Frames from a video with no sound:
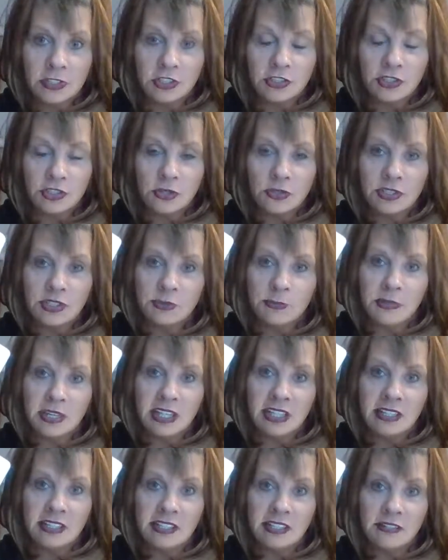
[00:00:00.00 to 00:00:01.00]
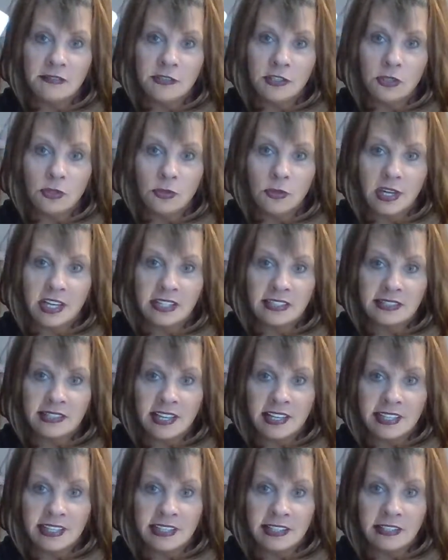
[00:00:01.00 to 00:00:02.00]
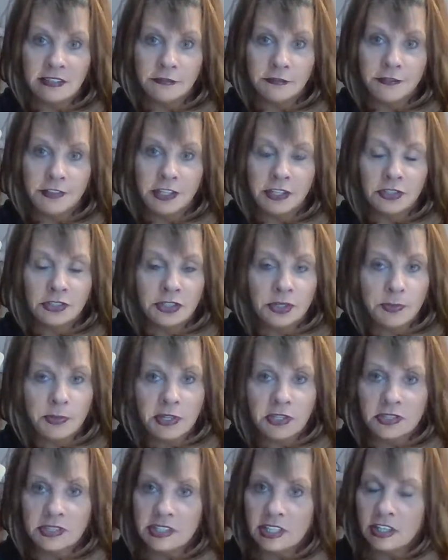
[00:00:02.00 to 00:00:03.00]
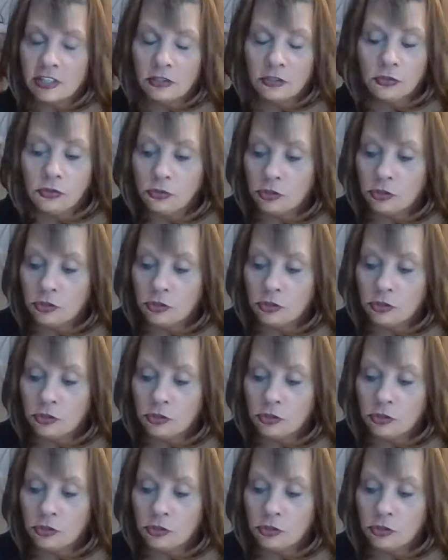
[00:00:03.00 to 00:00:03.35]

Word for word: So this may give you anxiety and fear and spirit saying you